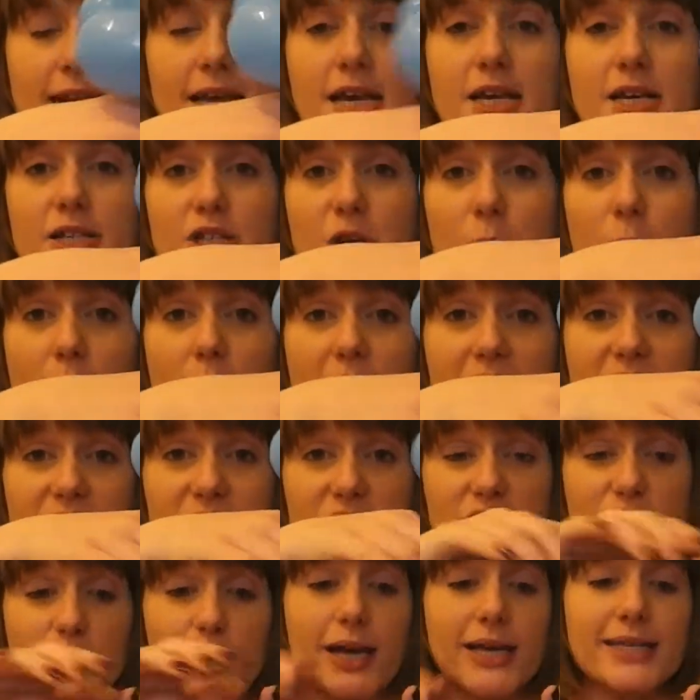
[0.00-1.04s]
So pinch
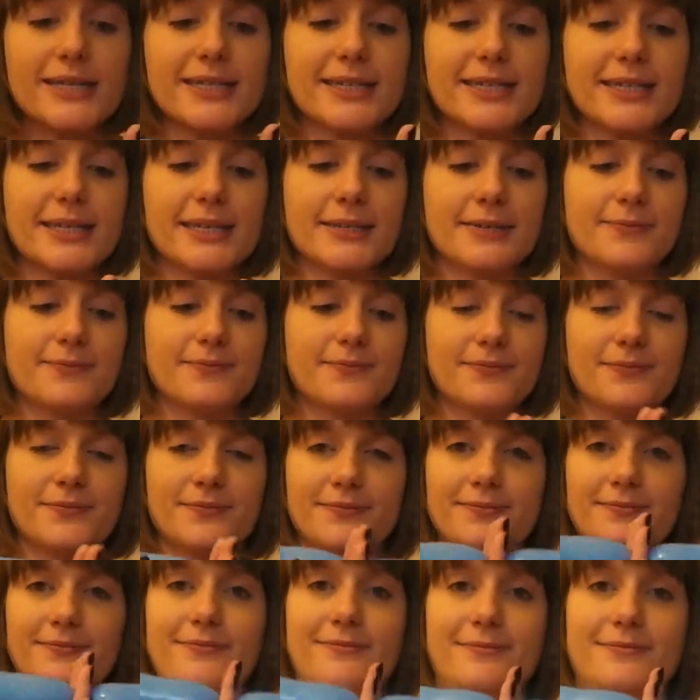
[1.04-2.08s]
and twist,
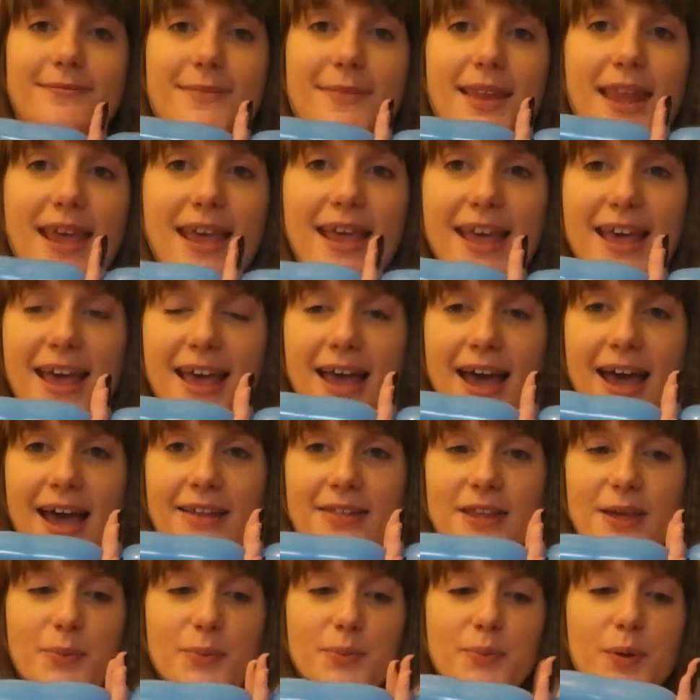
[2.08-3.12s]

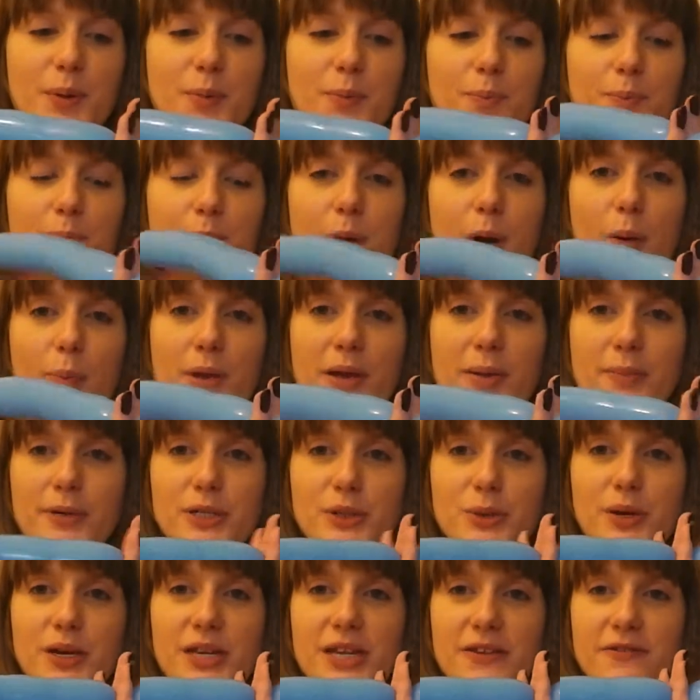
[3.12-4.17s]
and then pop it
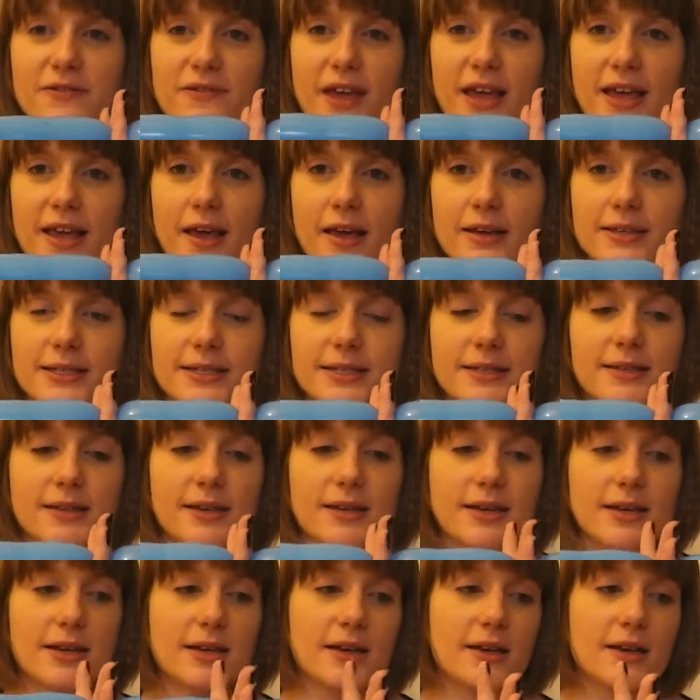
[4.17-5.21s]
between your fingers.
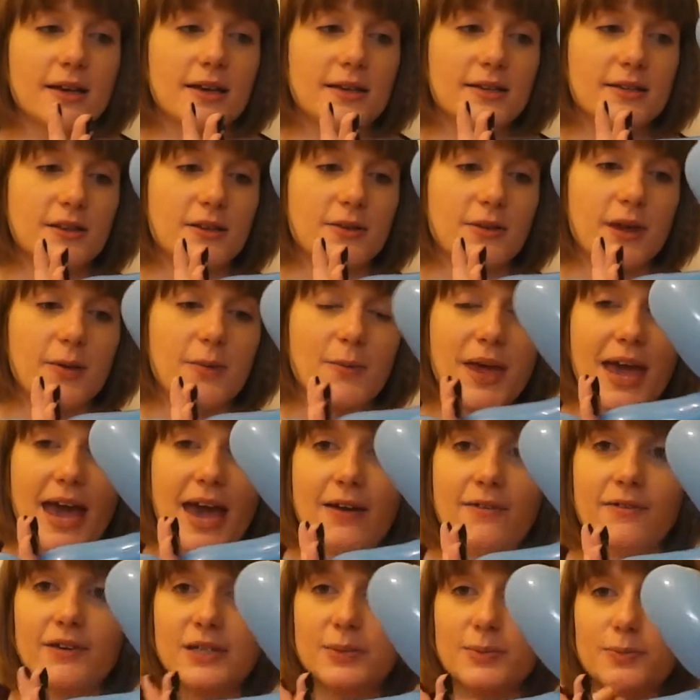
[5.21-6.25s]
So then we
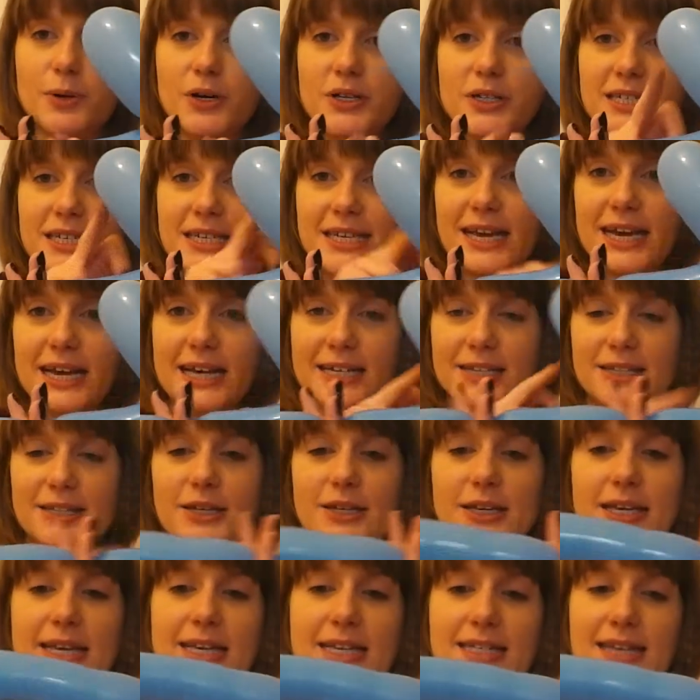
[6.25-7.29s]
have his body and
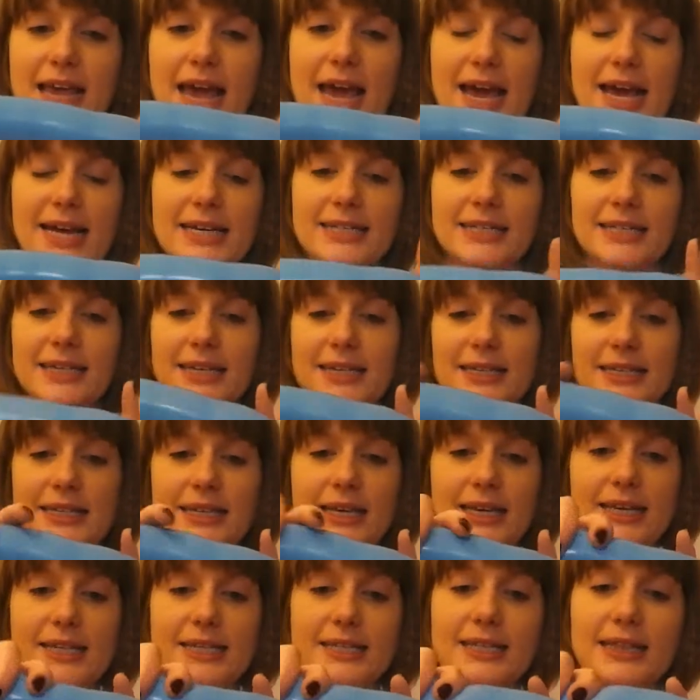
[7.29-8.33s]
his head and
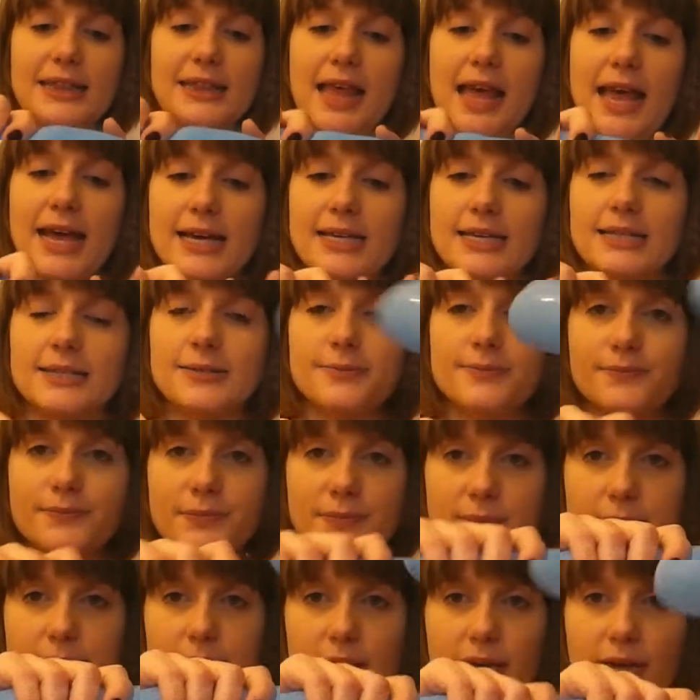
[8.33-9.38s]
his legs.
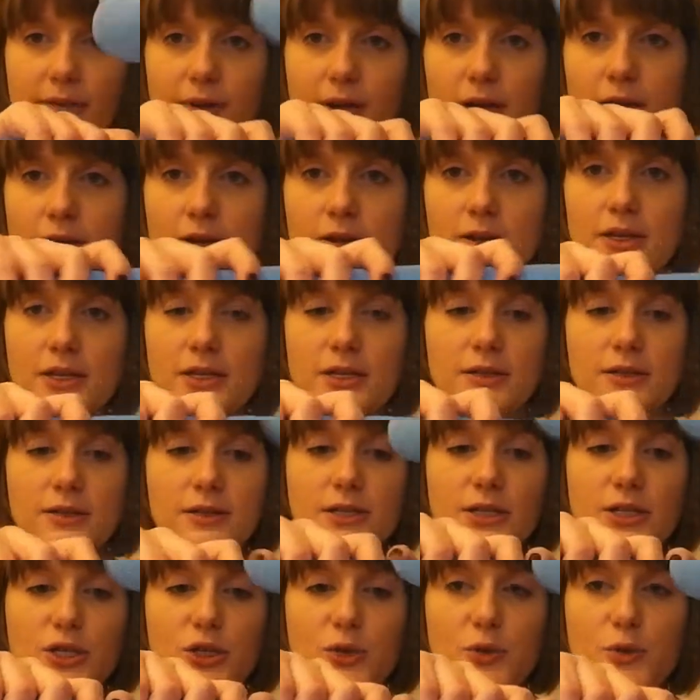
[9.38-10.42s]
Give it another
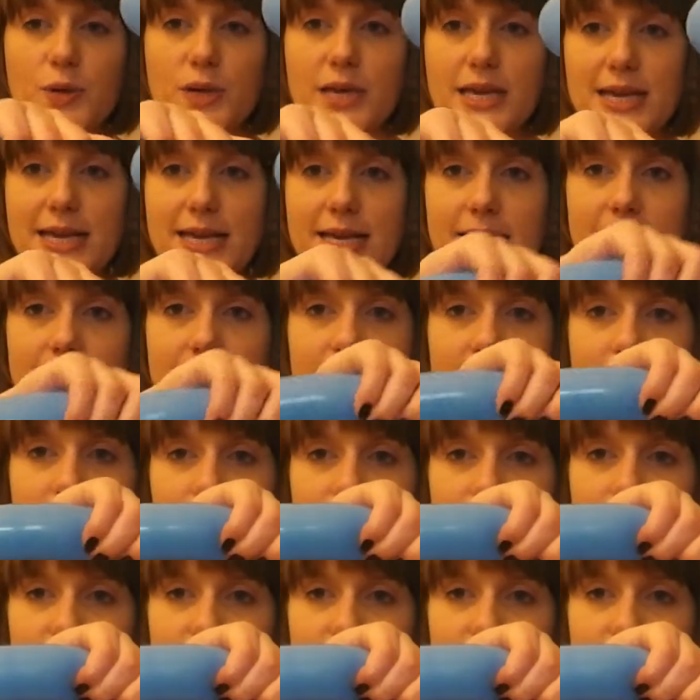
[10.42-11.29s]
squeeze.